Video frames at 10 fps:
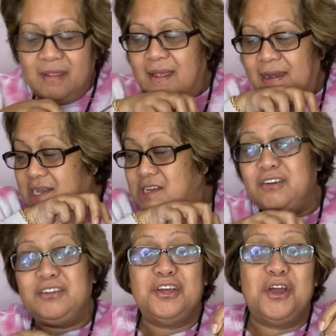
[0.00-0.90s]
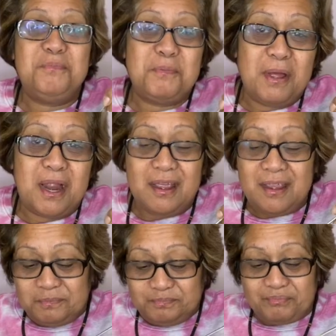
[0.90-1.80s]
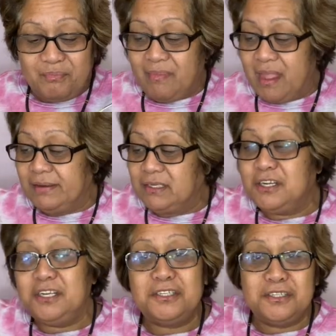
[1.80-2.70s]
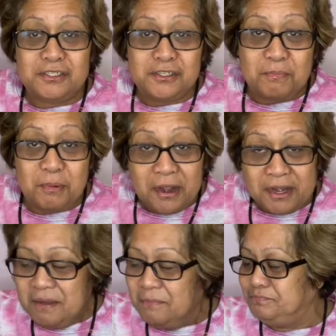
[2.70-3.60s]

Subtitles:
unless you got your own propeller connected to your body,